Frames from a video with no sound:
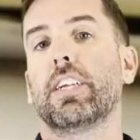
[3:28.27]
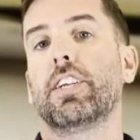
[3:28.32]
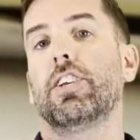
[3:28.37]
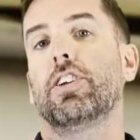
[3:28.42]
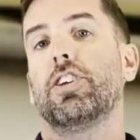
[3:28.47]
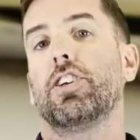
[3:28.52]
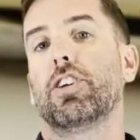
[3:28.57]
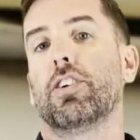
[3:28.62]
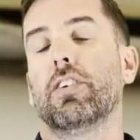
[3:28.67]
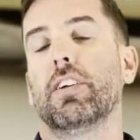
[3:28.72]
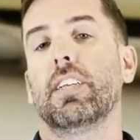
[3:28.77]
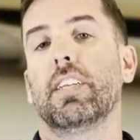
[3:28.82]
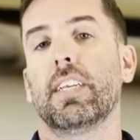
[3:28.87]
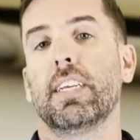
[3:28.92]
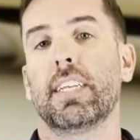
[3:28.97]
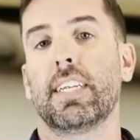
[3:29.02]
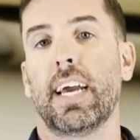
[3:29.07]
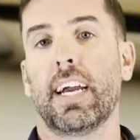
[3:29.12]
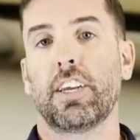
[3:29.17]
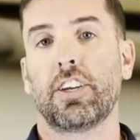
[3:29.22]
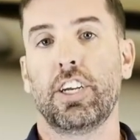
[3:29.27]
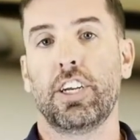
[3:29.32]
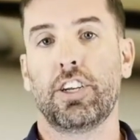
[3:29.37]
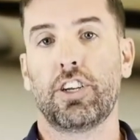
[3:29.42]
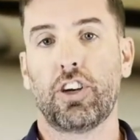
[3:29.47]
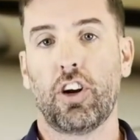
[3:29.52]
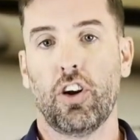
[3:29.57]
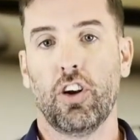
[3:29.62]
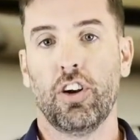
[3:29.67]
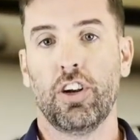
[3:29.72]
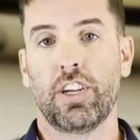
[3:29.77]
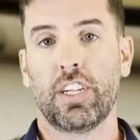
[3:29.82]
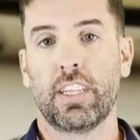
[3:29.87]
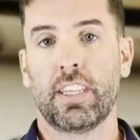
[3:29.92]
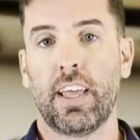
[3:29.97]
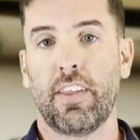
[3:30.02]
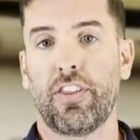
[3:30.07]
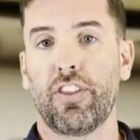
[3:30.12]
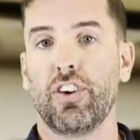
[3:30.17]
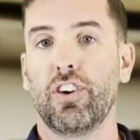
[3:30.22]
insurance is actually a charge
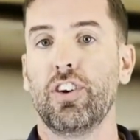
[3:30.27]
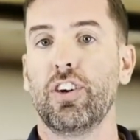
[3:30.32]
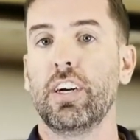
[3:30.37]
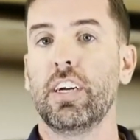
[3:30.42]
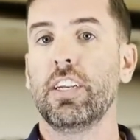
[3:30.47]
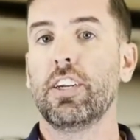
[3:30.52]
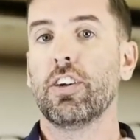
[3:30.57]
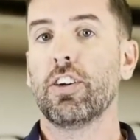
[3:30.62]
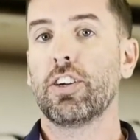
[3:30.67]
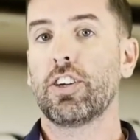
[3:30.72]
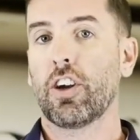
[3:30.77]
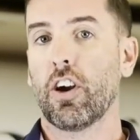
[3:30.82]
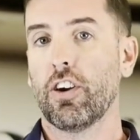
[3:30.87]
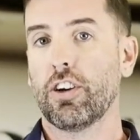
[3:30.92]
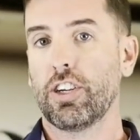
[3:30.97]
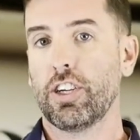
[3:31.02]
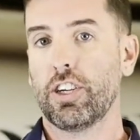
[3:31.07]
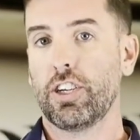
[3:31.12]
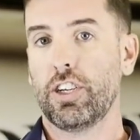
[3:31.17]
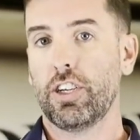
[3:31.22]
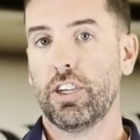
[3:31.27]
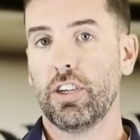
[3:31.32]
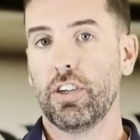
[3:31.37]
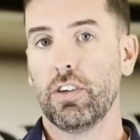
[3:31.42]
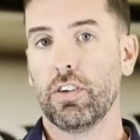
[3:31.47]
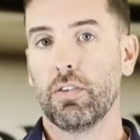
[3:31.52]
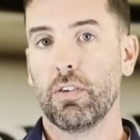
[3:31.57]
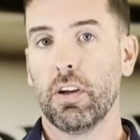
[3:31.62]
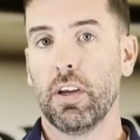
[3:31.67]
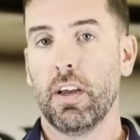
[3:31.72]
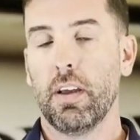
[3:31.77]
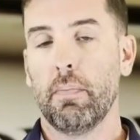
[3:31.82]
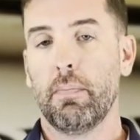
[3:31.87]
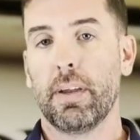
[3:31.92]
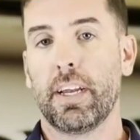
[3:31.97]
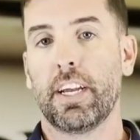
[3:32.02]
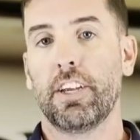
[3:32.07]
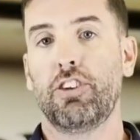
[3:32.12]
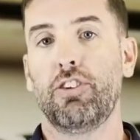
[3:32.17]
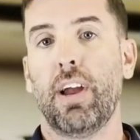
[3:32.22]
that the lender charges you
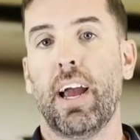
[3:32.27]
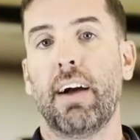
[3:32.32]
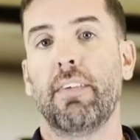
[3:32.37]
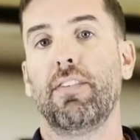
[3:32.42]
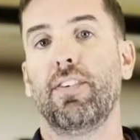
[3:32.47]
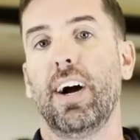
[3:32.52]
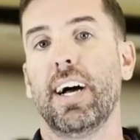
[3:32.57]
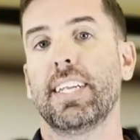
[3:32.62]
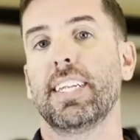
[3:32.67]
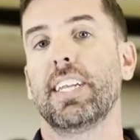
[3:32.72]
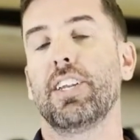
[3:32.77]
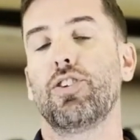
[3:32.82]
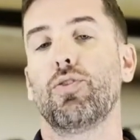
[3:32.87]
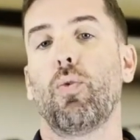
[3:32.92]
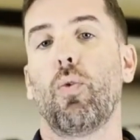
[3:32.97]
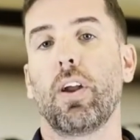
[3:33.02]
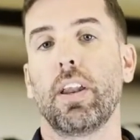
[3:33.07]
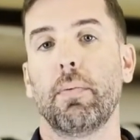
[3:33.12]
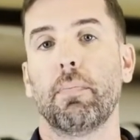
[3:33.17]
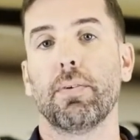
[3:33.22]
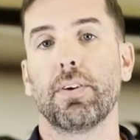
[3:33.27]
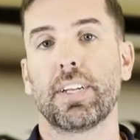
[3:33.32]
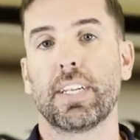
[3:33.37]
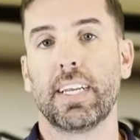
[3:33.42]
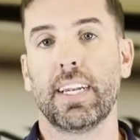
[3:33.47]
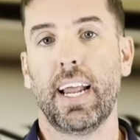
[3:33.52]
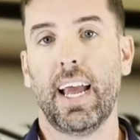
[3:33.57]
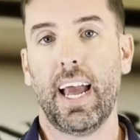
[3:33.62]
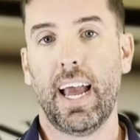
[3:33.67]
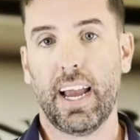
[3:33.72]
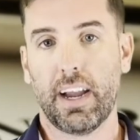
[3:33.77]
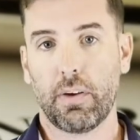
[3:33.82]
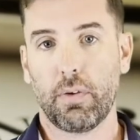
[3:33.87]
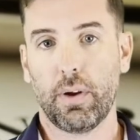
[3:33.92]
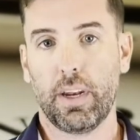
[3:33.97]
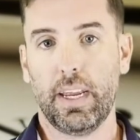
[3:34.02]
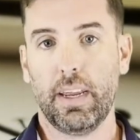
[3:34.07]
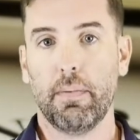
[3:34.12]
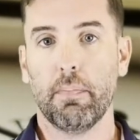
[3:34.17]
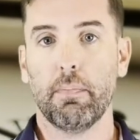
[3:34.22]
because you have less than 20%
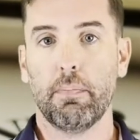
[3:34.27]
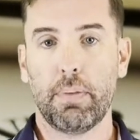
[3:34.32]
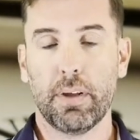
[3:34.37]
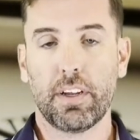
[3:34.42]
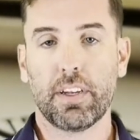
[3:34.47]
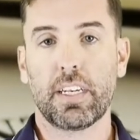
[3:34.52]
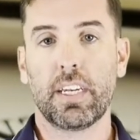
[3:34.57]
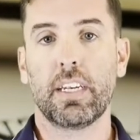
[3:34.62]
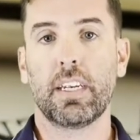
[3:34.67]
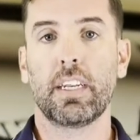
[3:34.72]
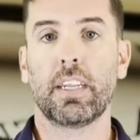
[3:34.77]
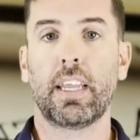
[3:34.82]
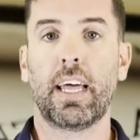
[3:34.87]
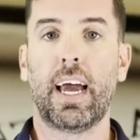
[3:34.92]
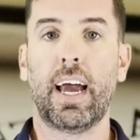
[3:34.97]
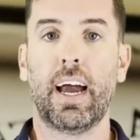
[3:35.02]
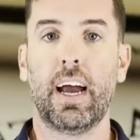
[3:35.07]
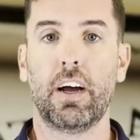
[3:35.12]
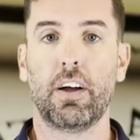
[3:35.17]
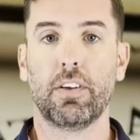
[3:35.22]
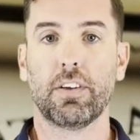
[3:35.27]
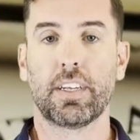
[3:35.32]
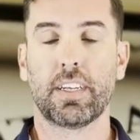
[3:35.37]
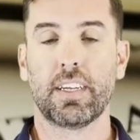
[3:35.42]
equity built into the house.